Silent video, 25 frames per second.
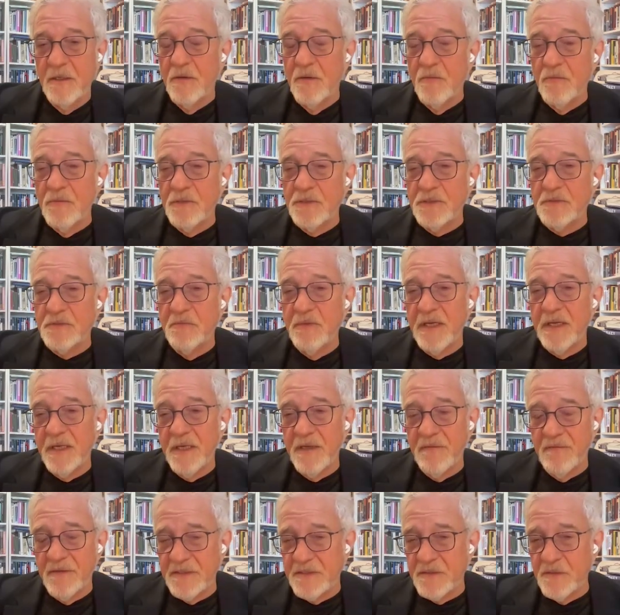which may
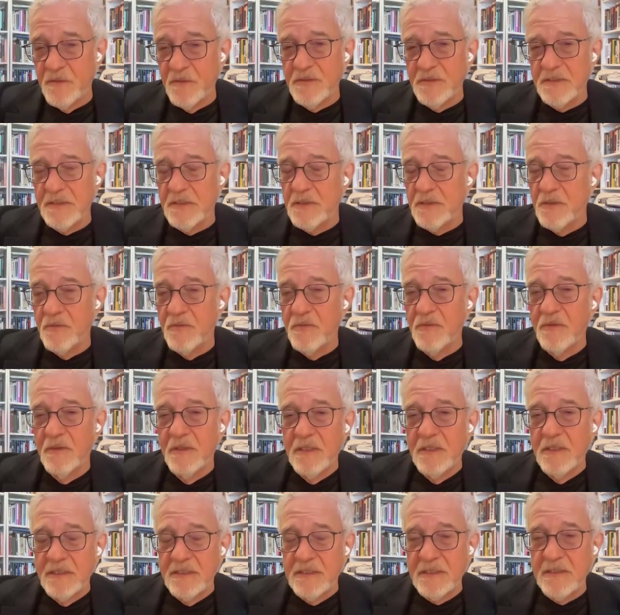give us also
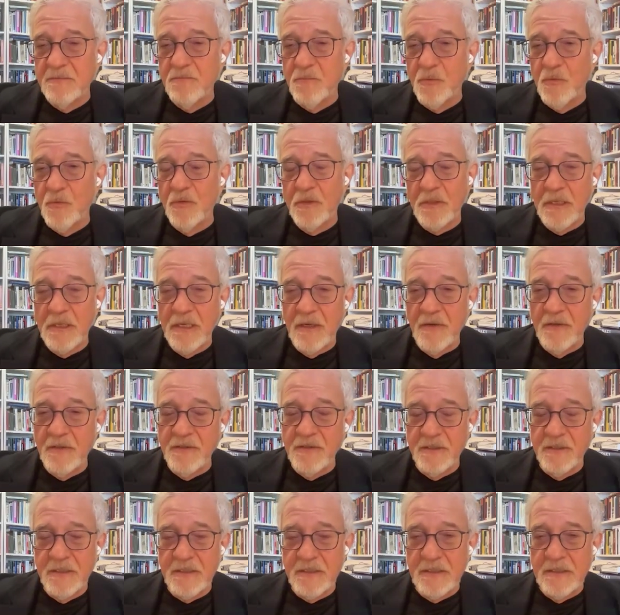some more
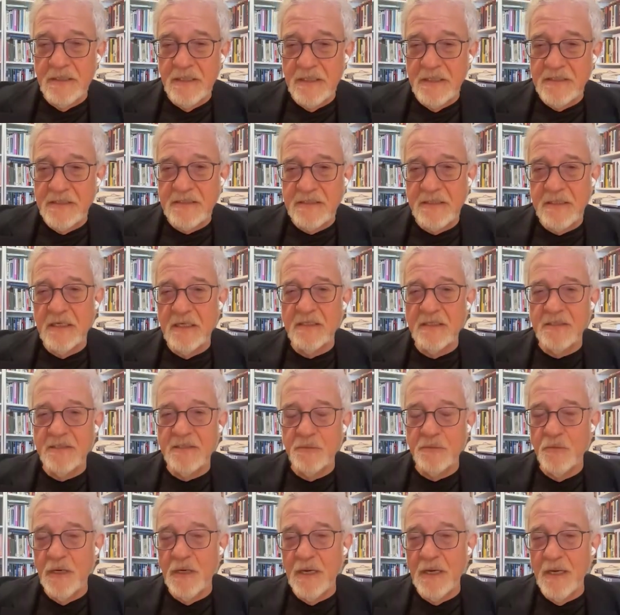clarity, at least as
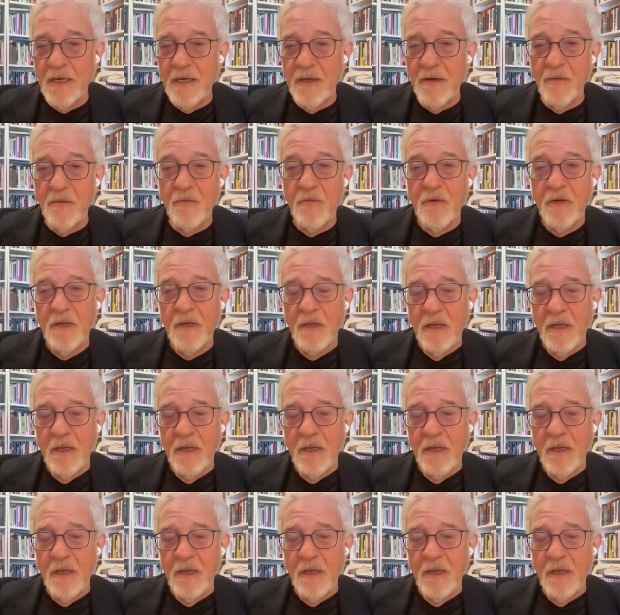to how